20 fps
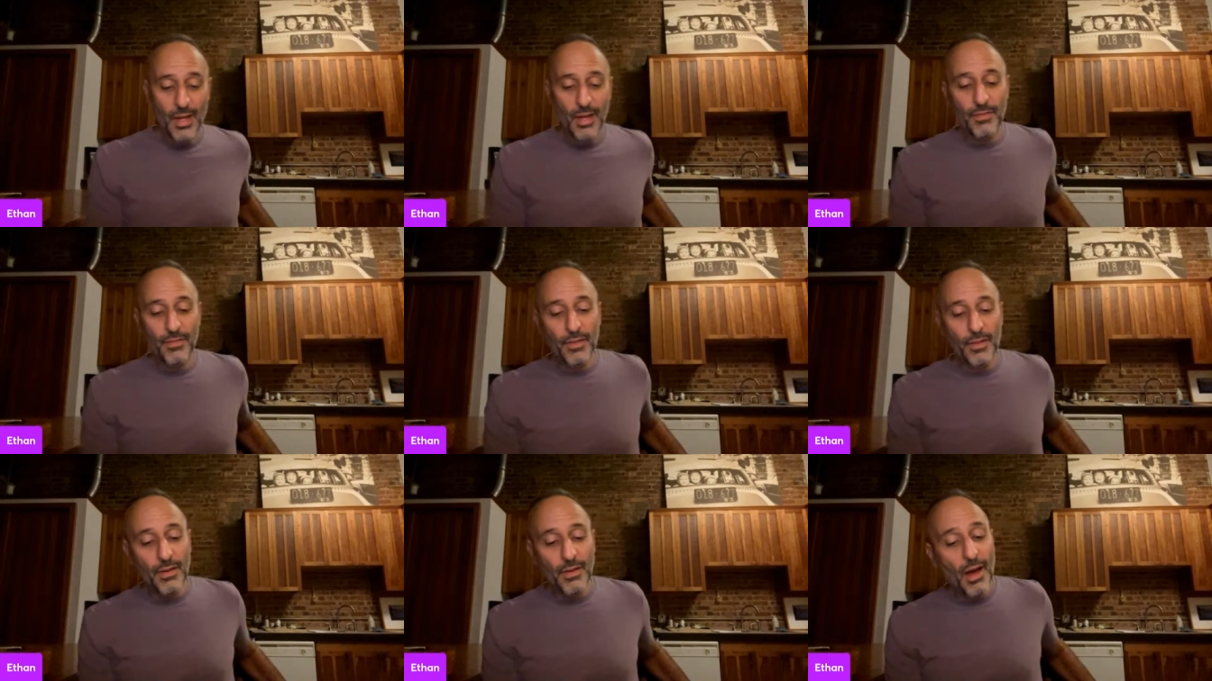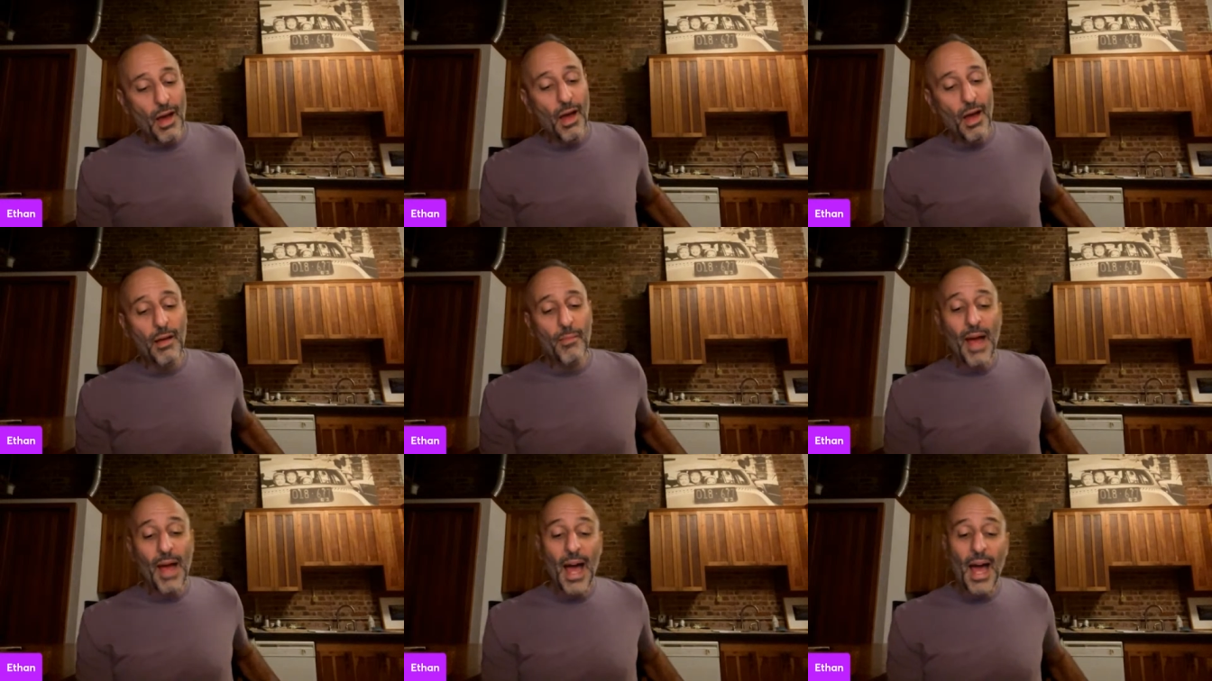for
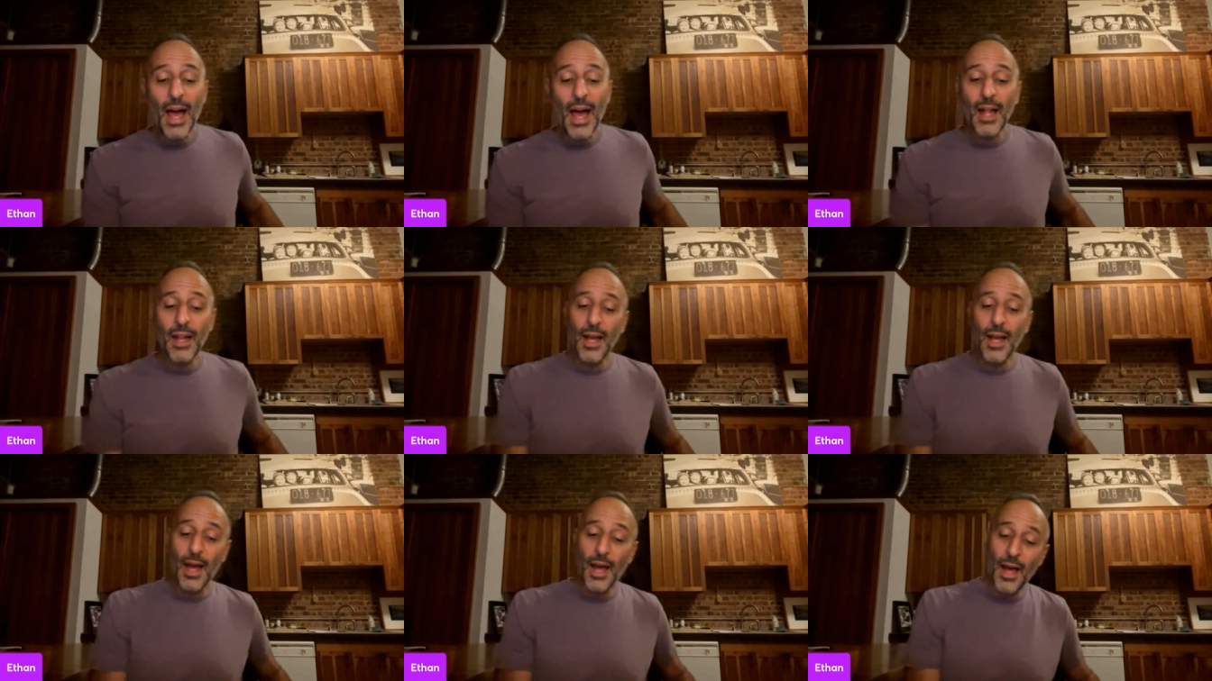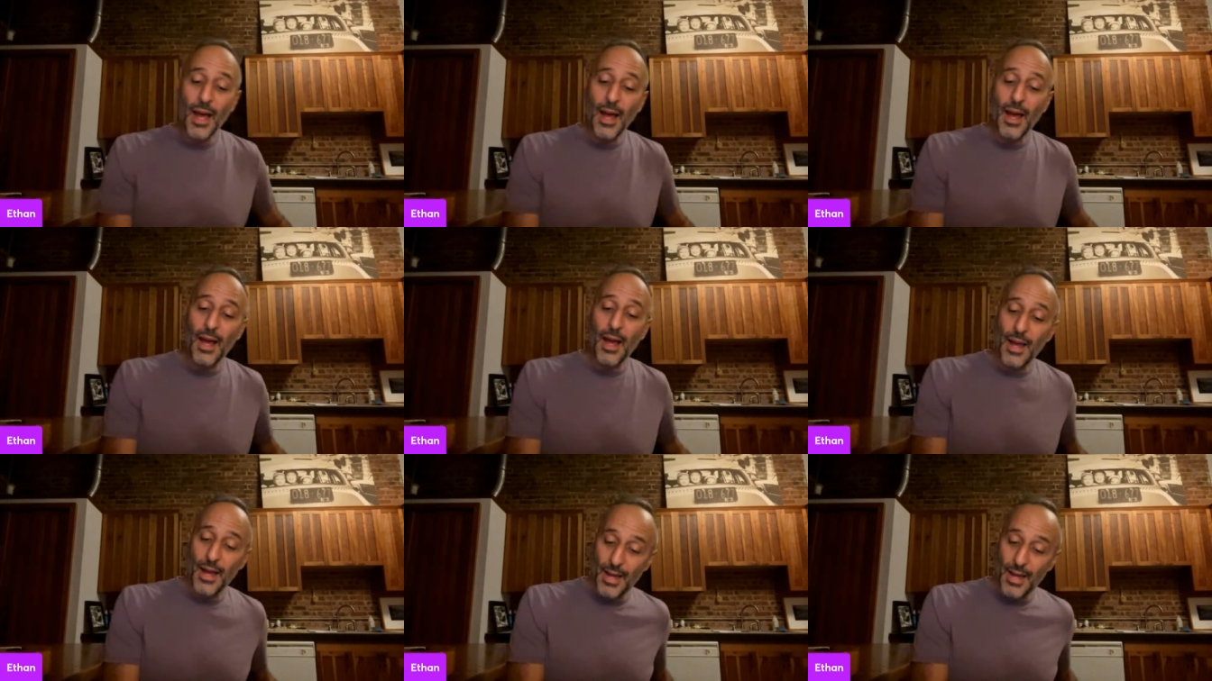all my
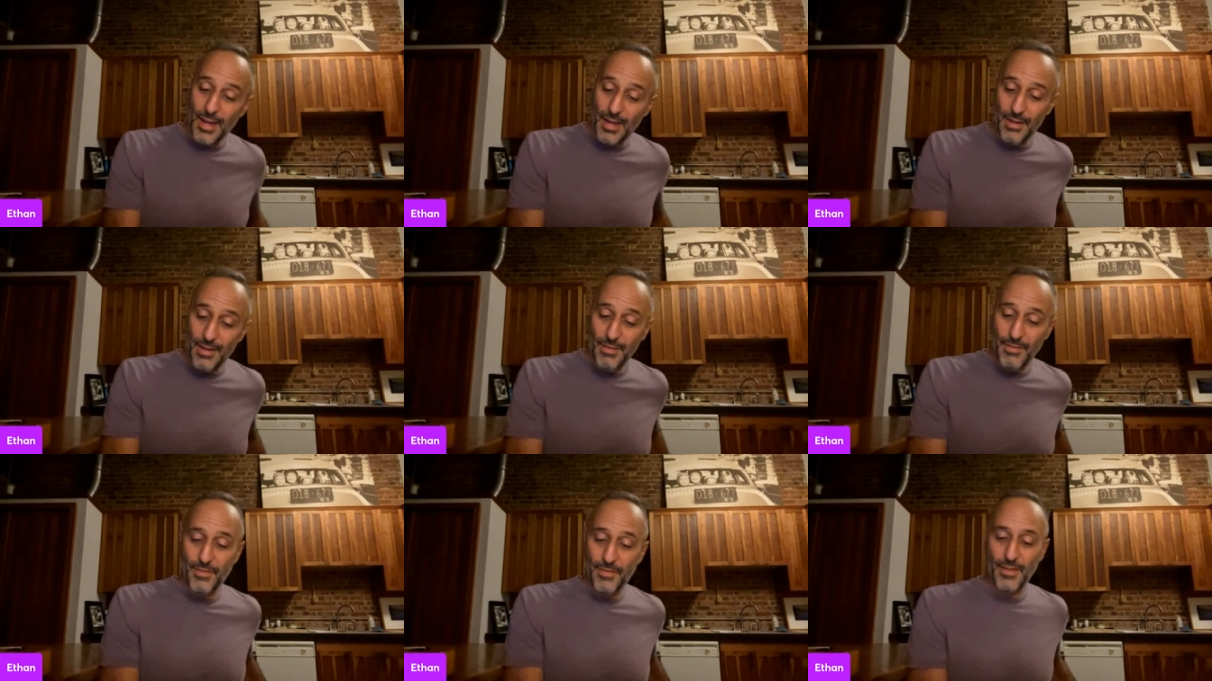life.